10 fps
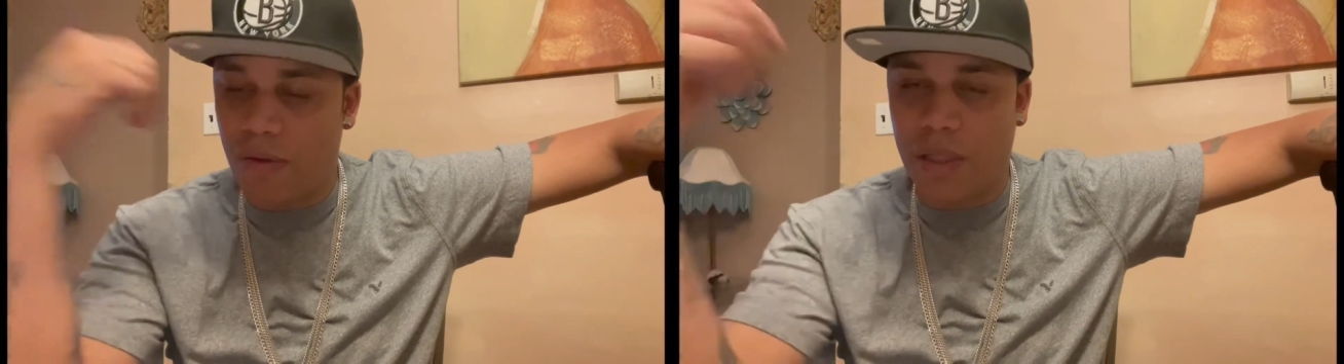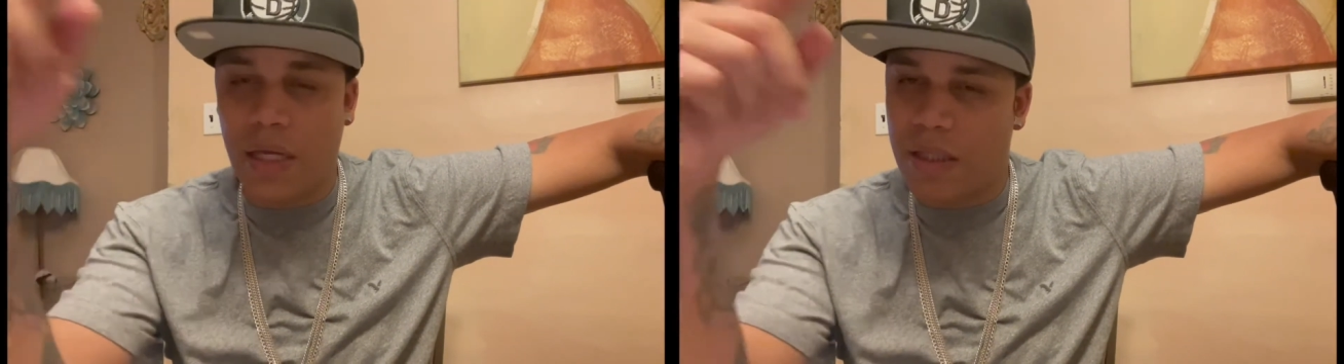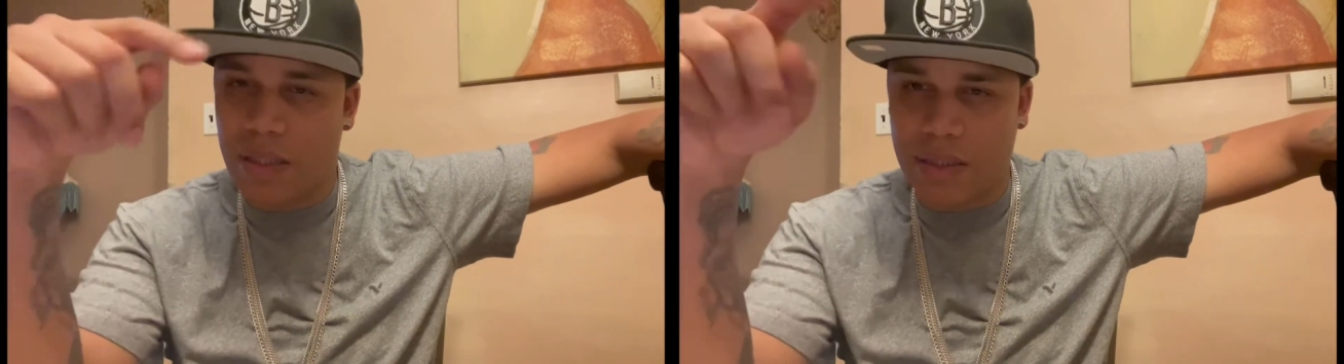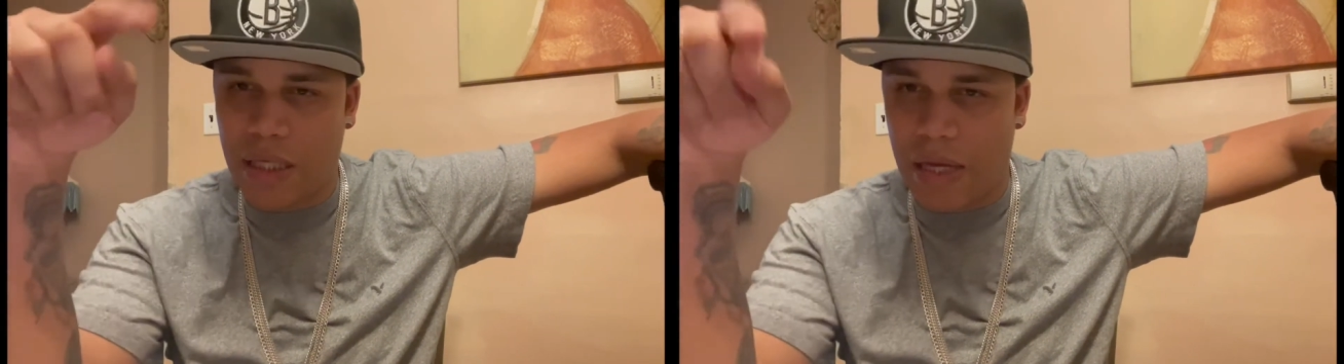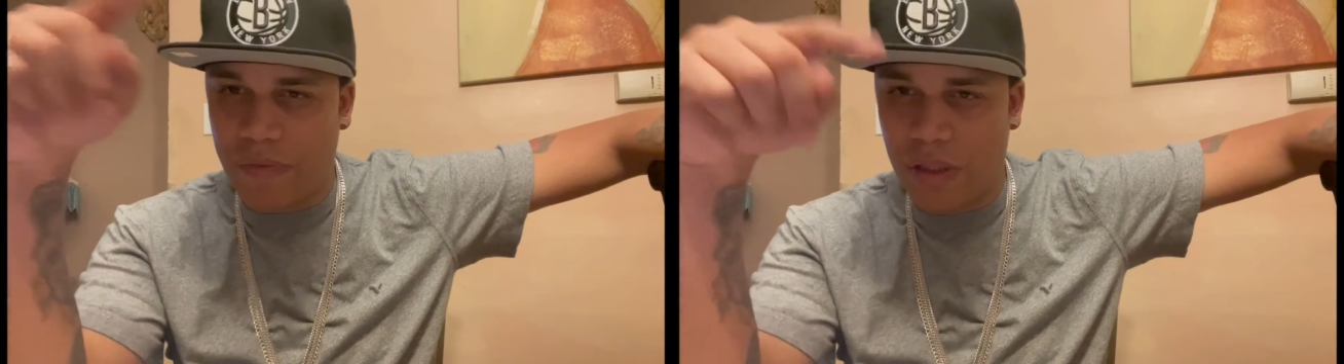only that it doesn't
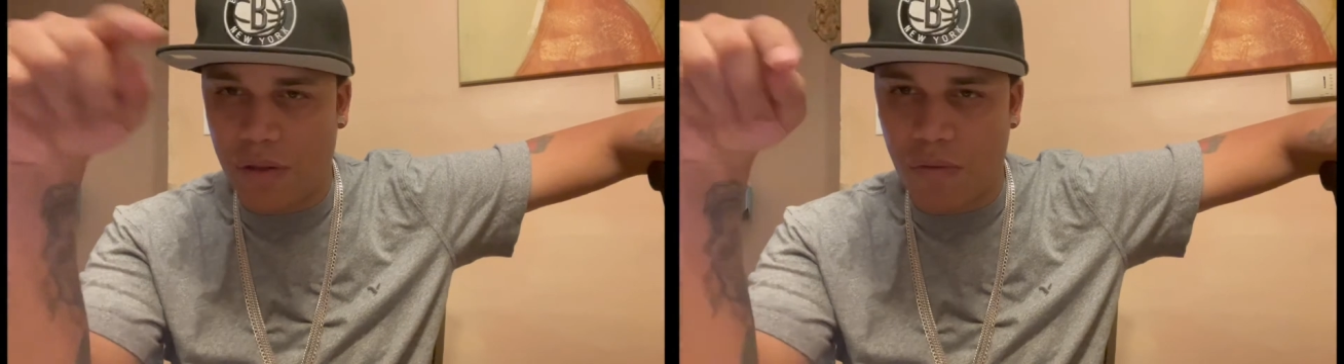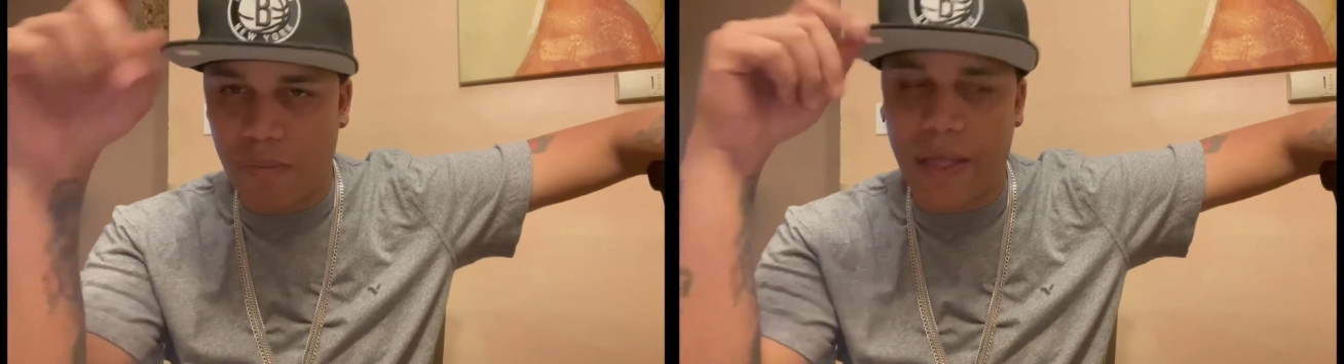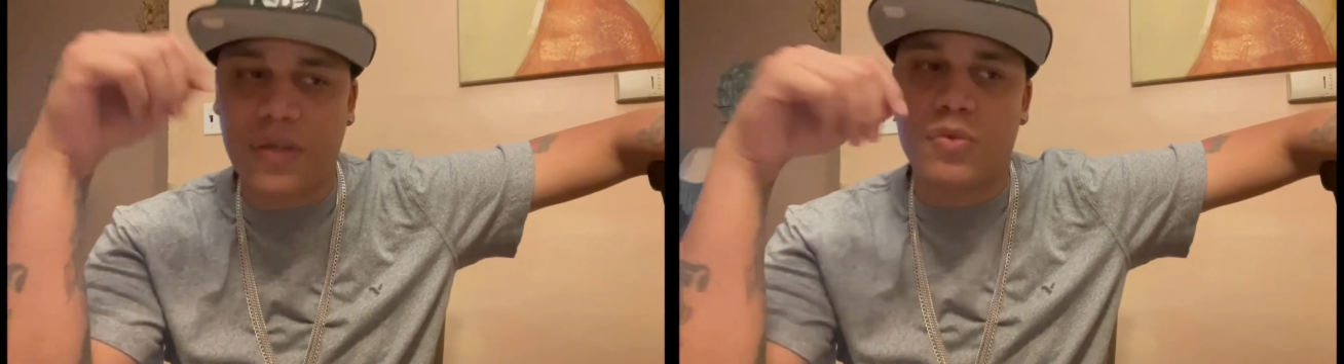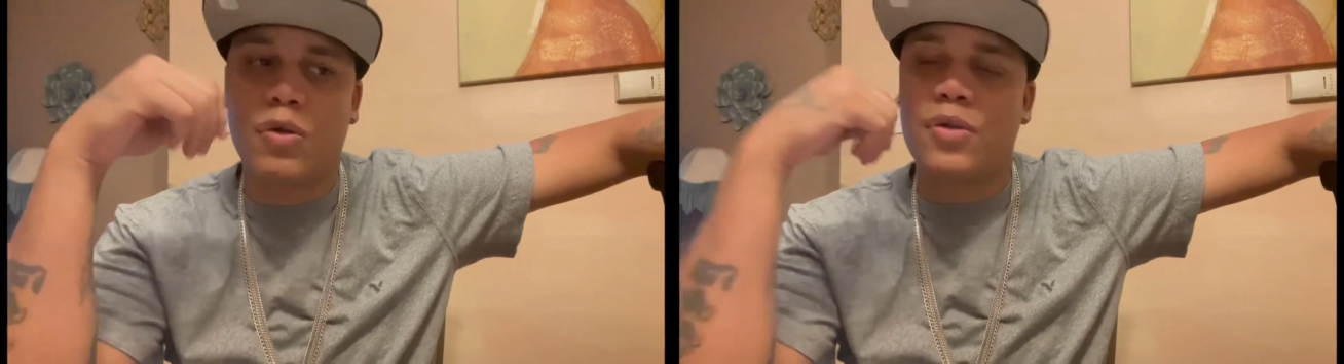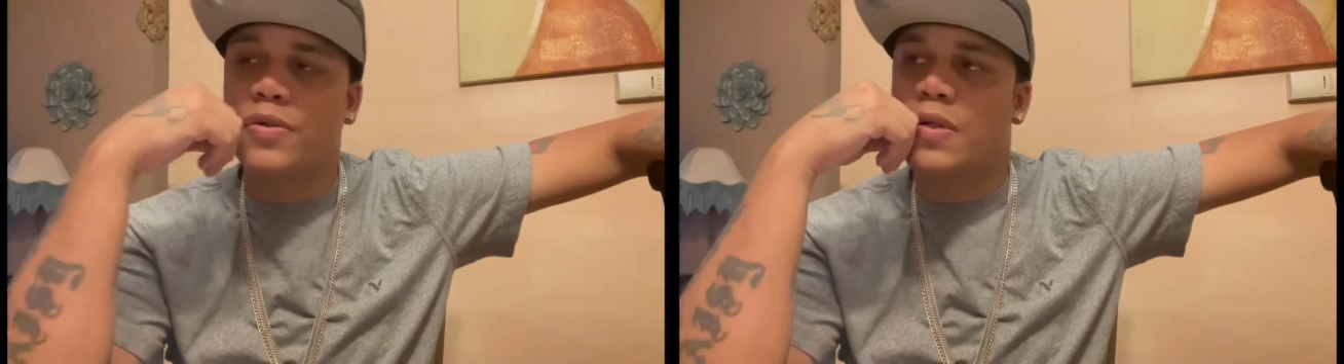have the little black
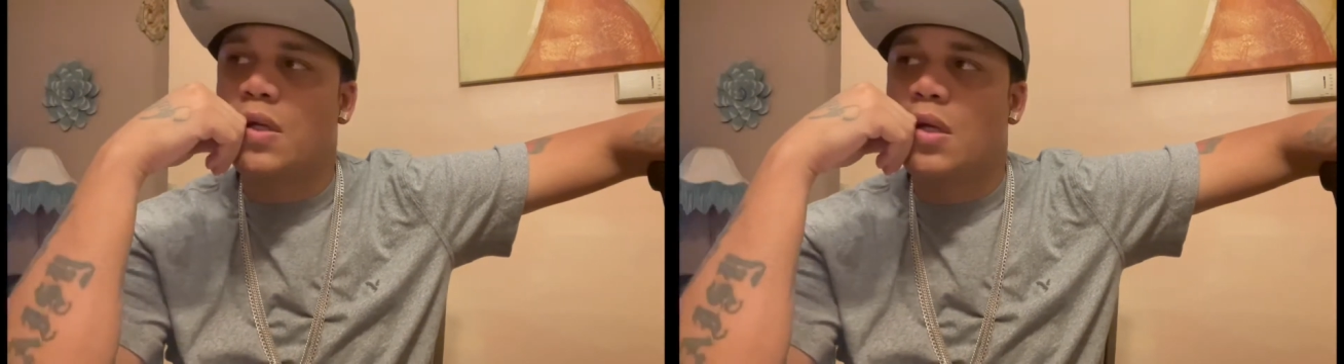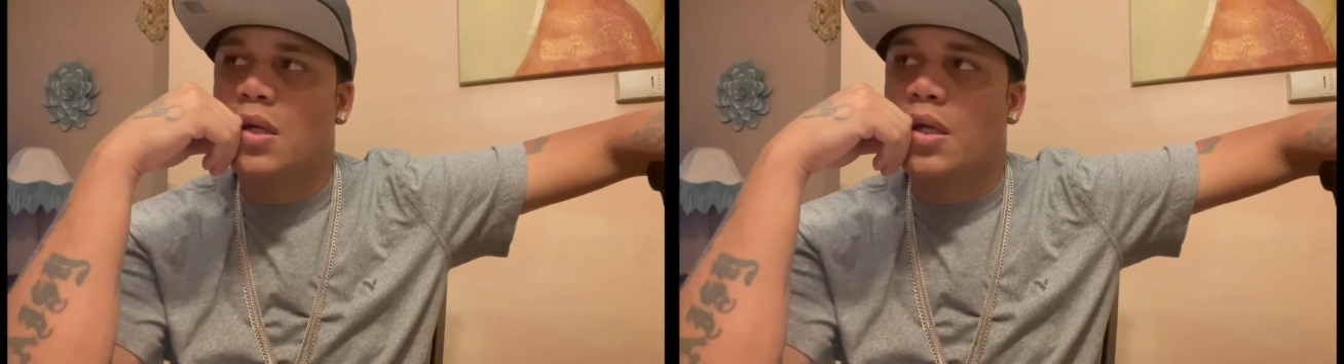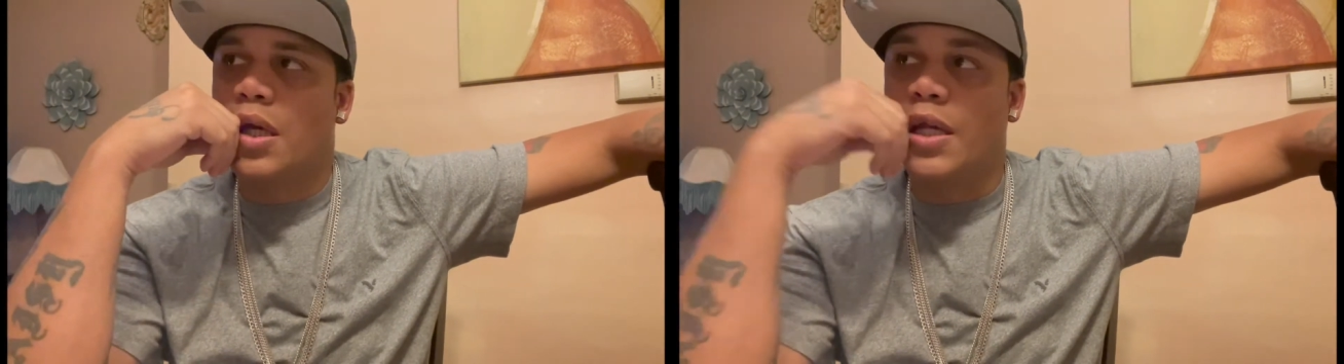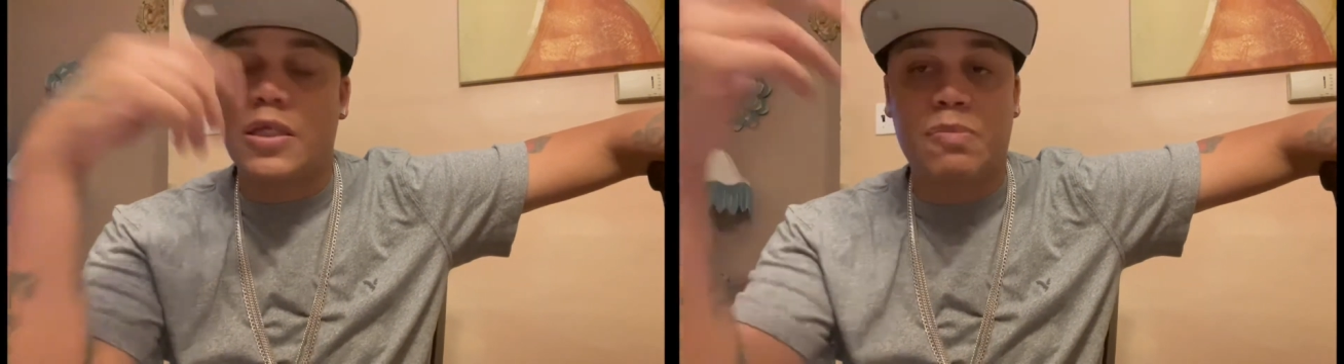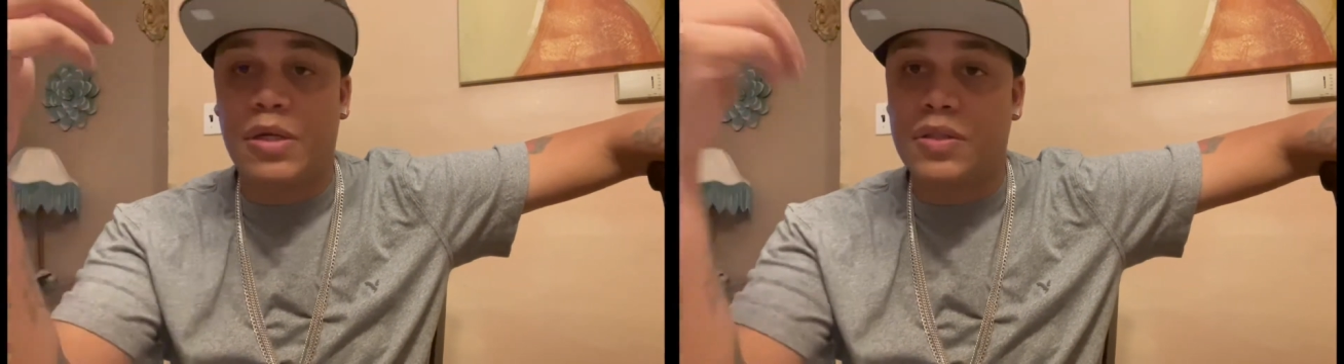swirls. And it
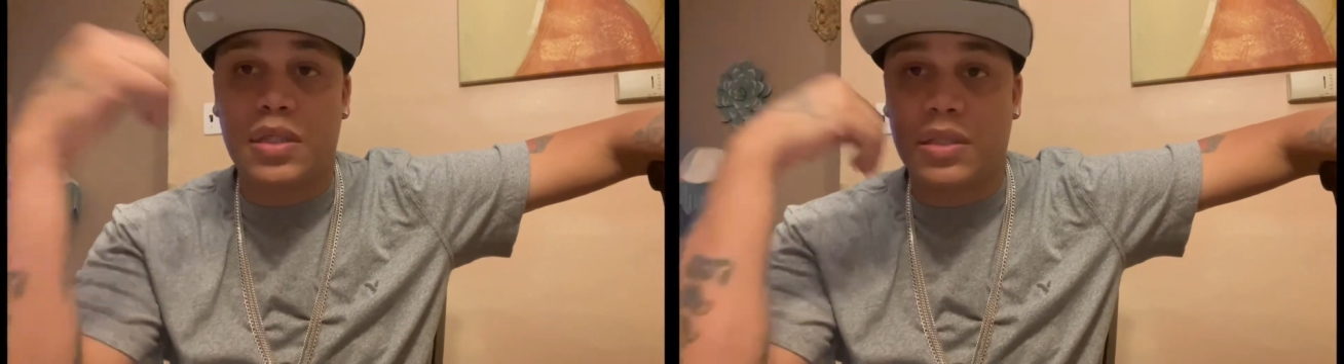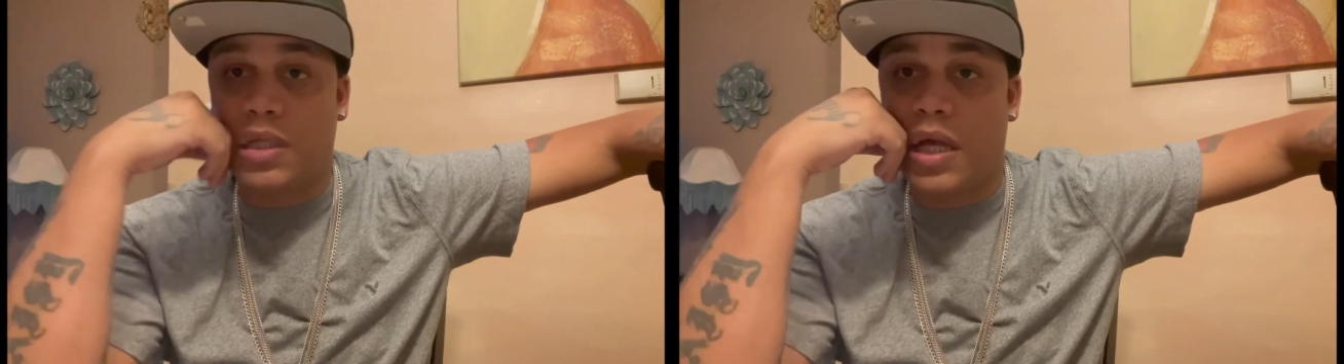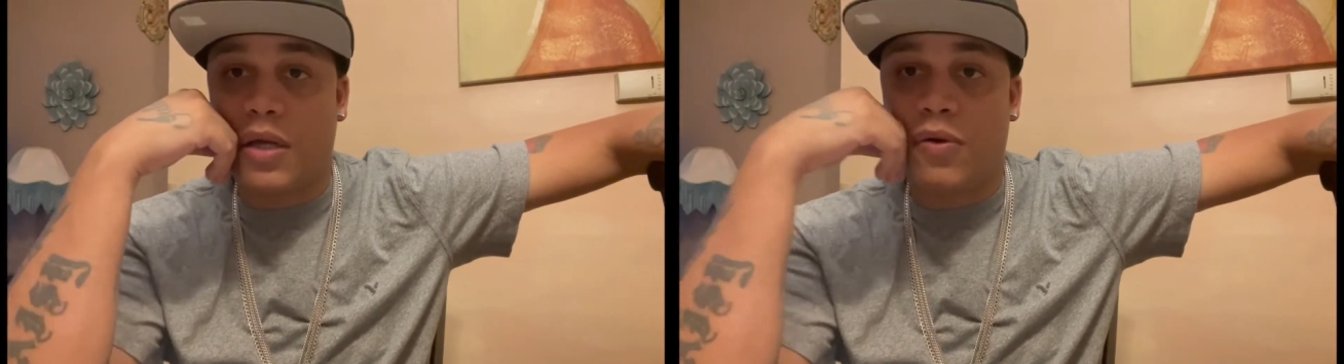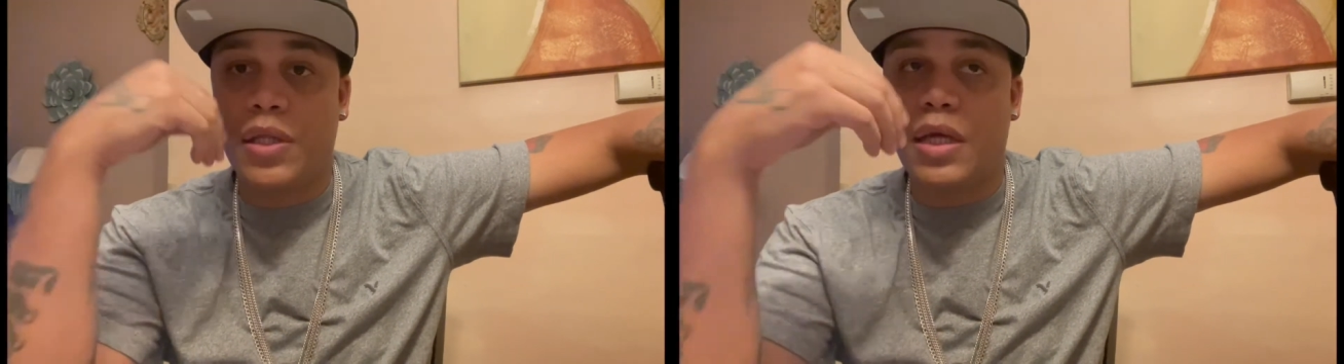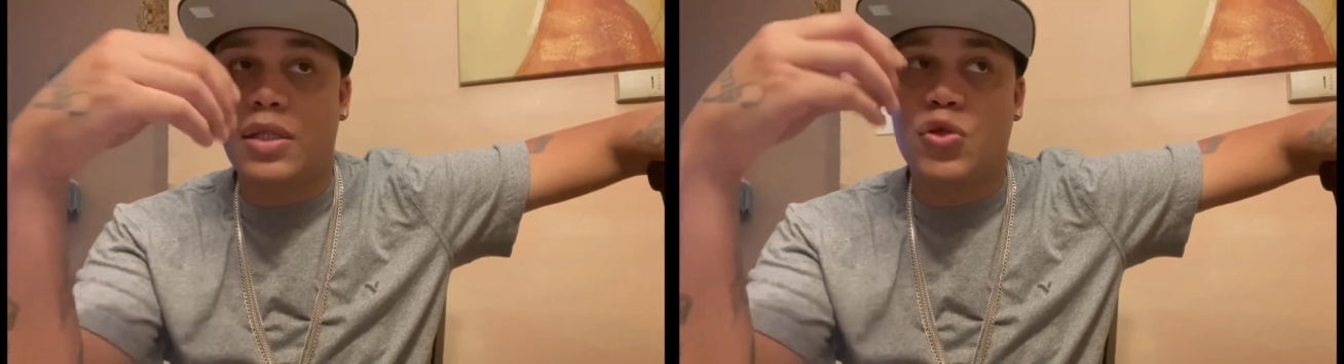smells just like, only
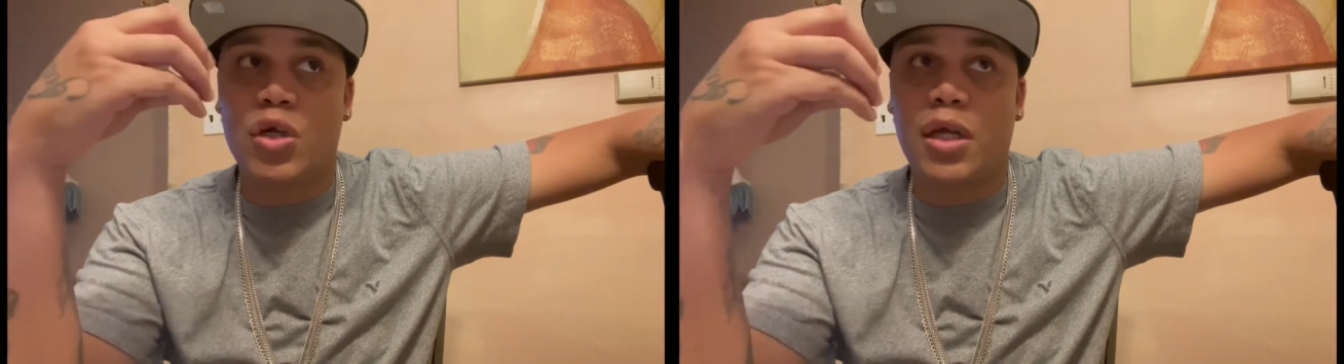that